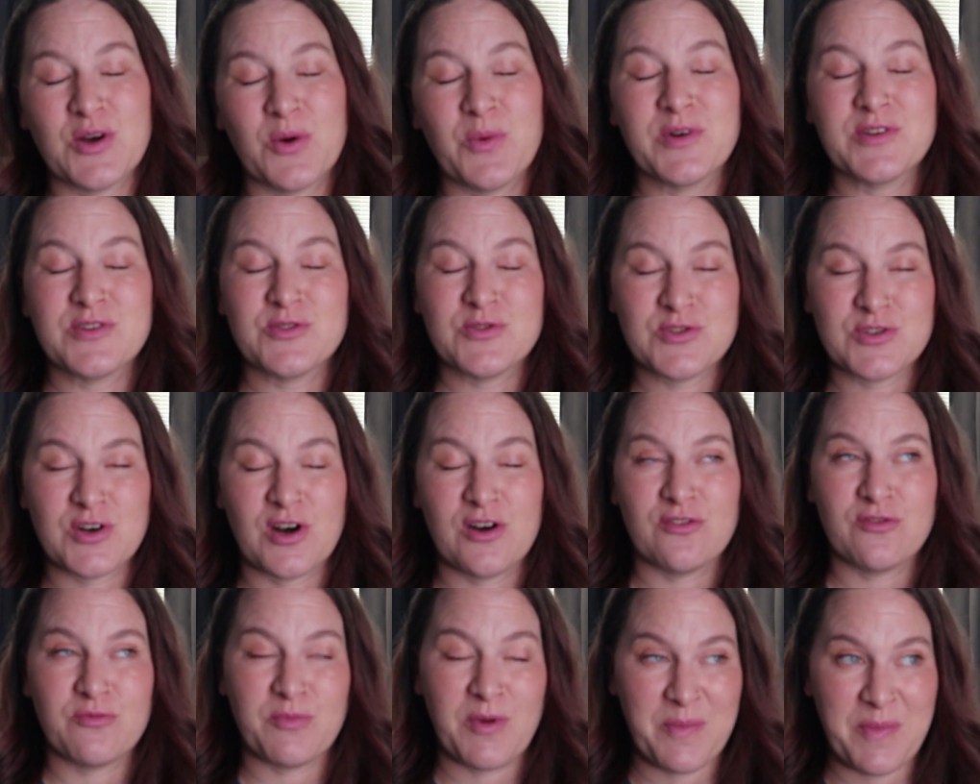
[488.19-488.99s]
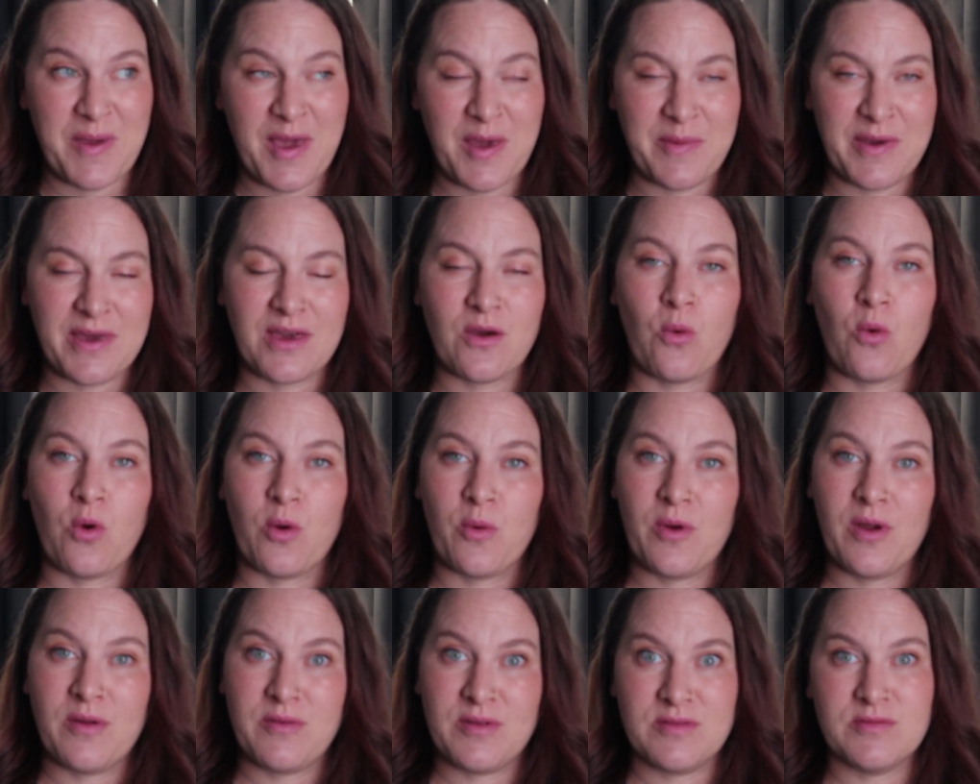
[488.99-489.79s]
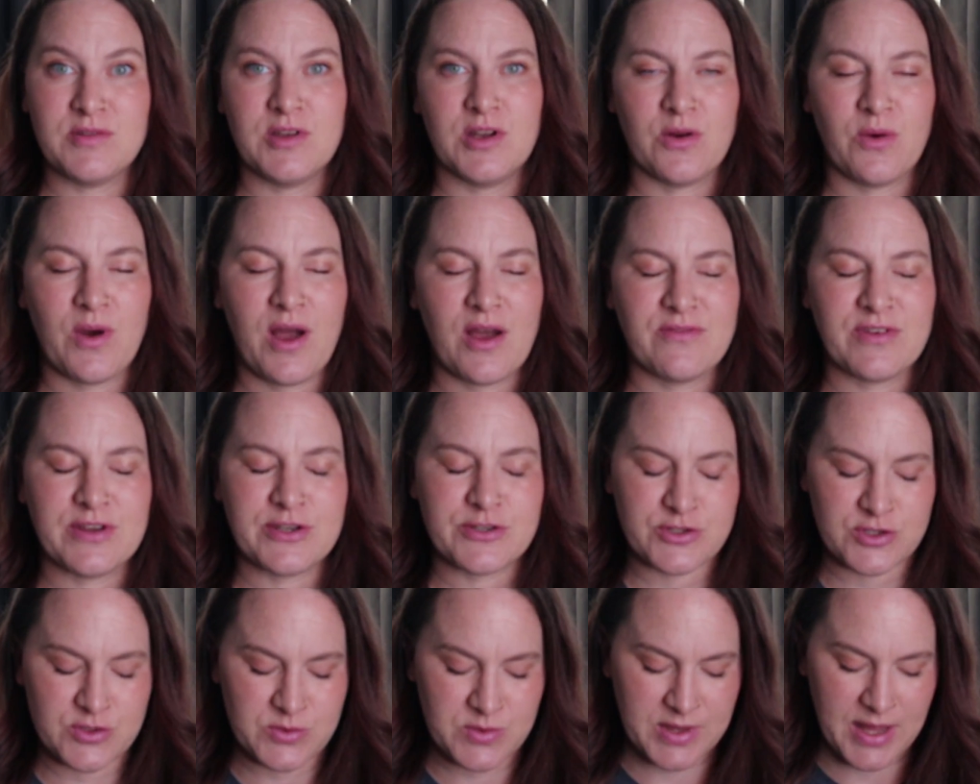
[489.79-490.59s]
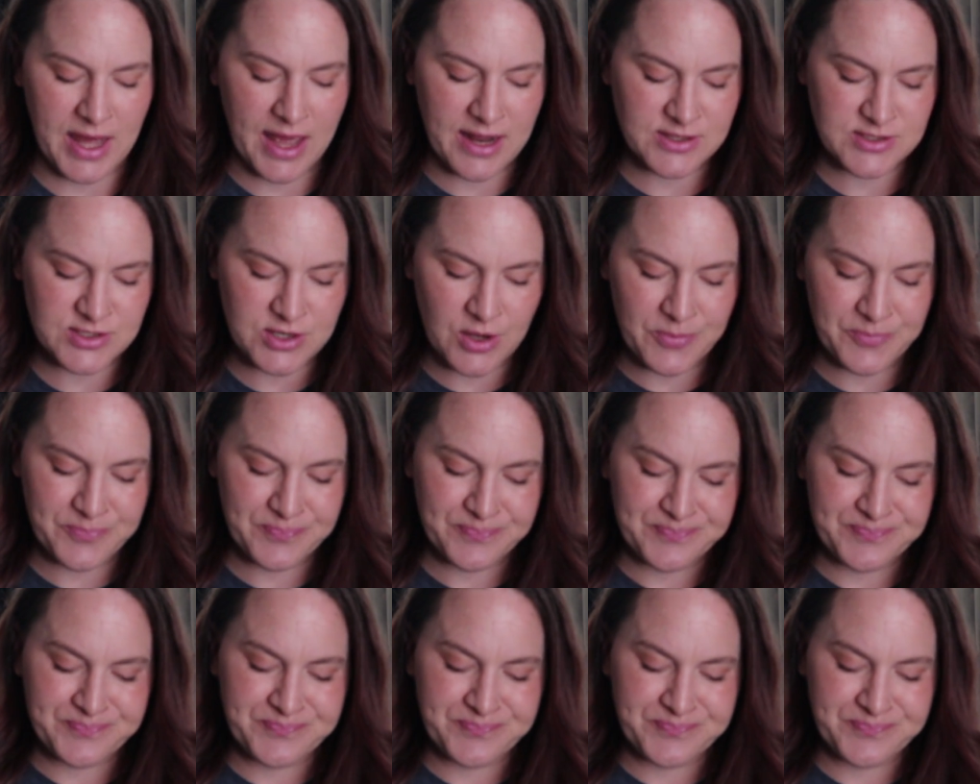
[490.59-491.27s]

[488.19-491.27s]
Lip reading: want to starve my baby or, you know, have issues with that. So